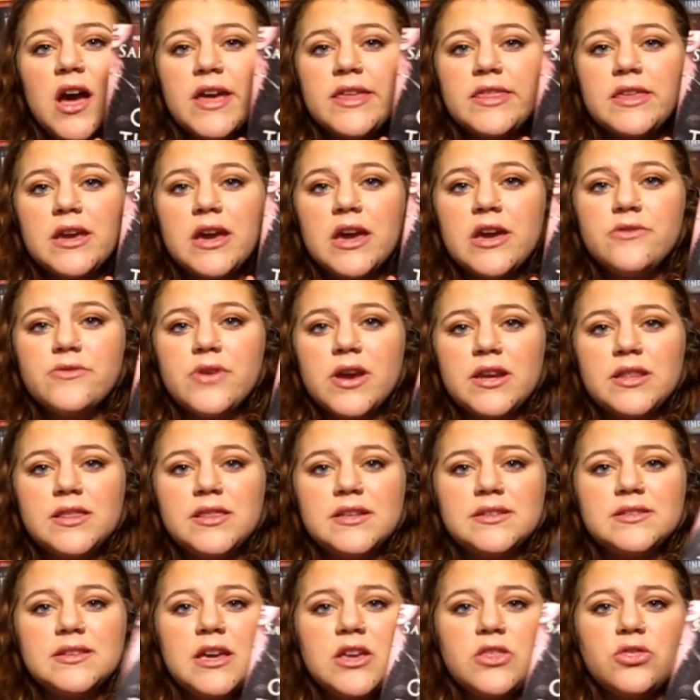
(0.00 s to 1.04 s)
I think I rated
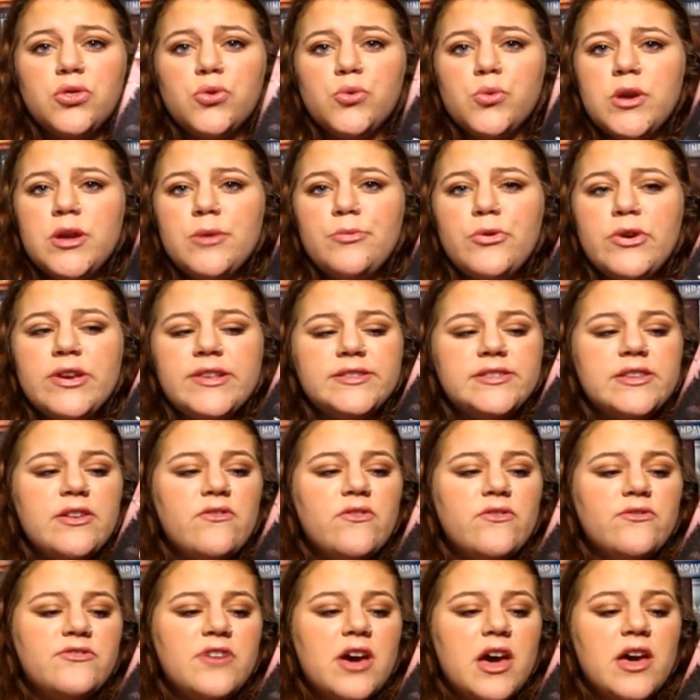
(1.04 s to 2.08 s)
this like
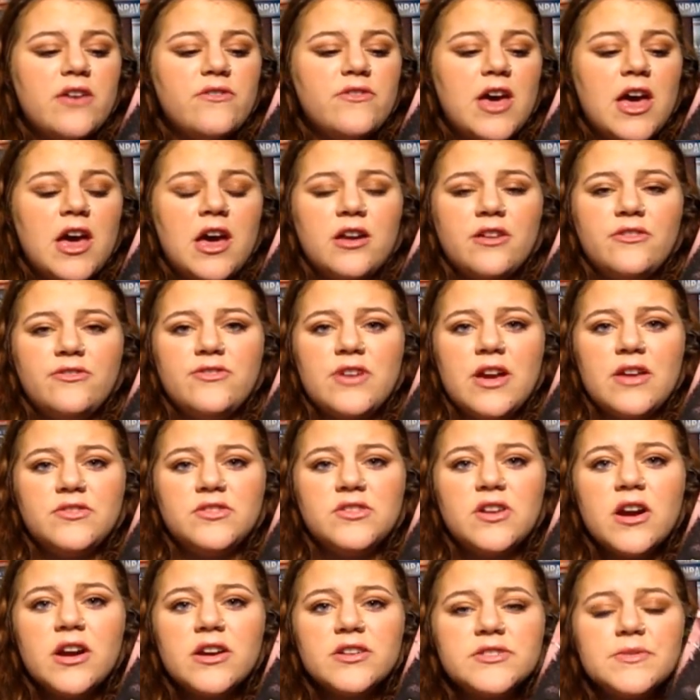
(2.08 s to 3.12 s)
3.75 out of 5
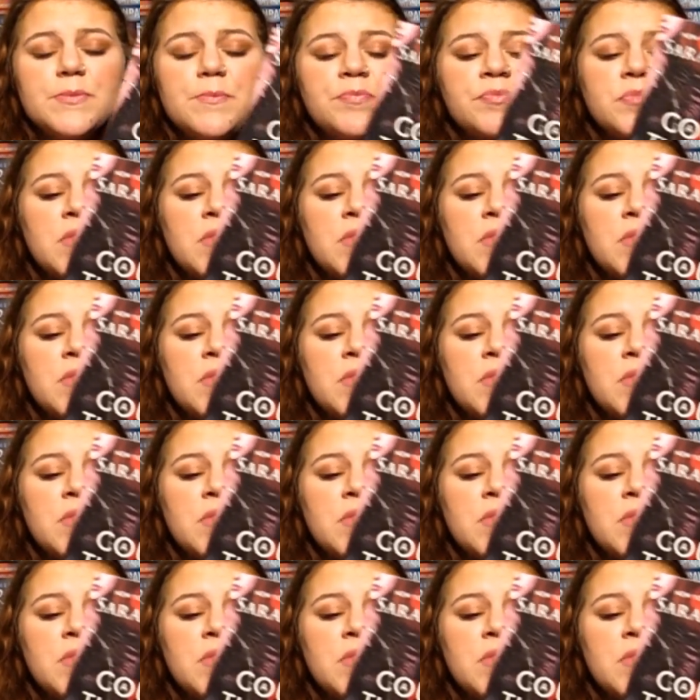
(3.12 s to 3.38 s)
stars.